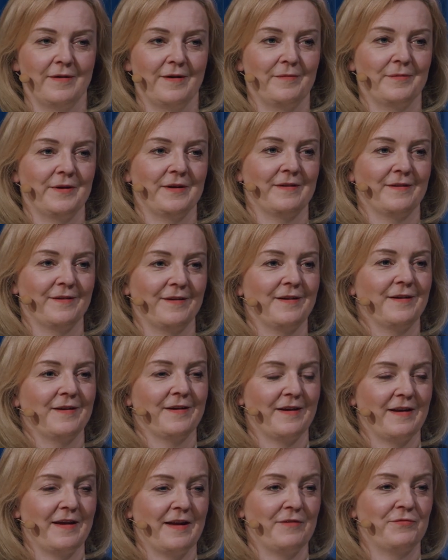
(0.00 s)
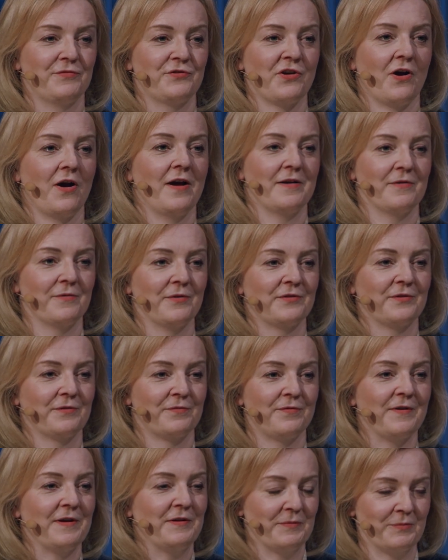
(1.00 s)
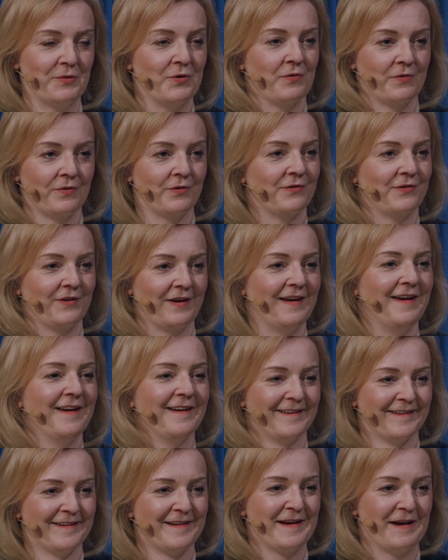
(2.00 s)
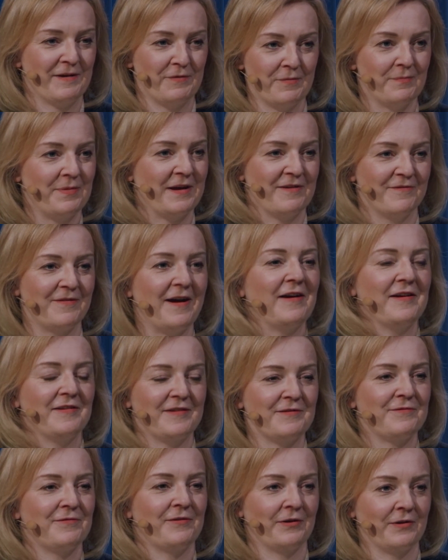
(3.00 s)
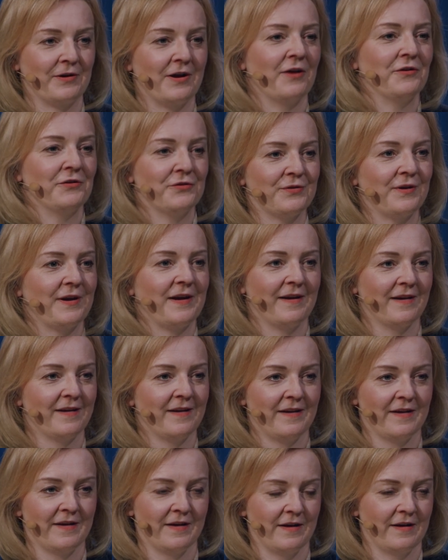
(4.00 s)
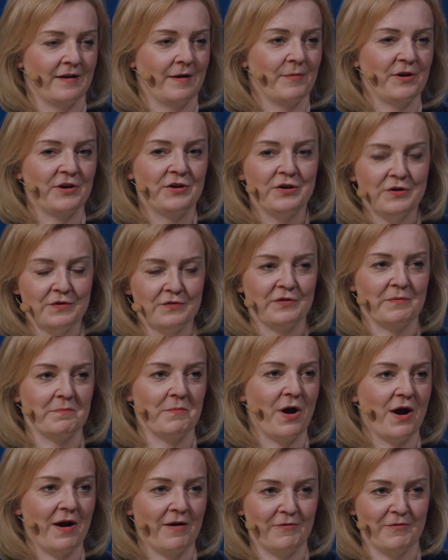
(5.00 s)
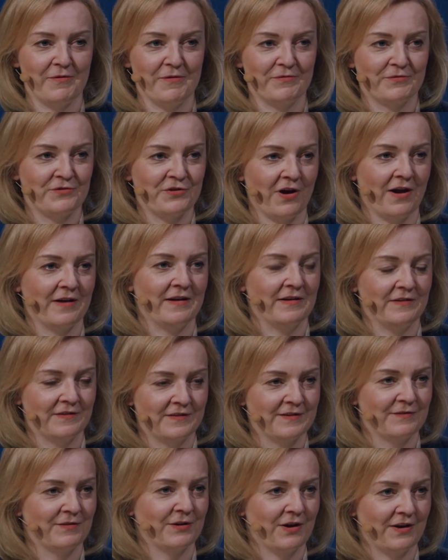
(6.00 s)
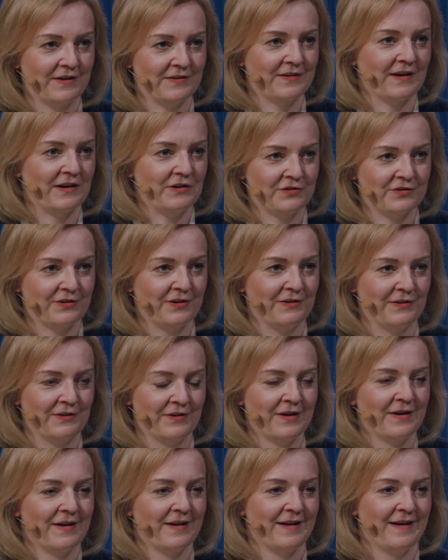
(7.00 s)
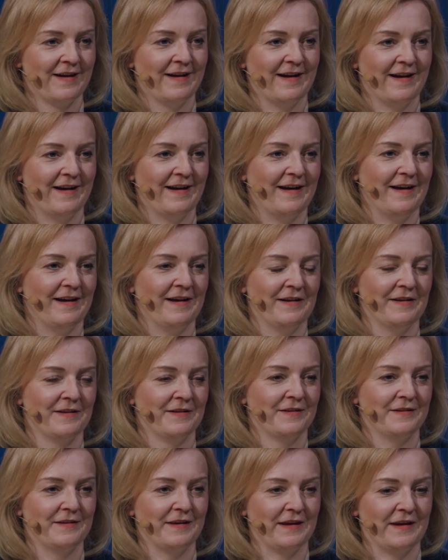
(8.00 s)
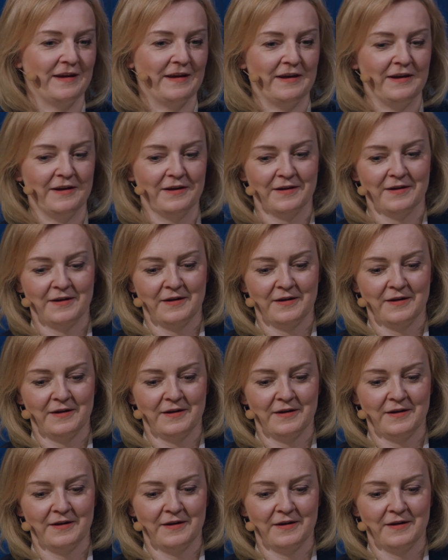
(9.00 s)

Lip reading: I mean, if China was a free democracy, it would be a very different country. And I'm a huge admirer of Chinese civilization, the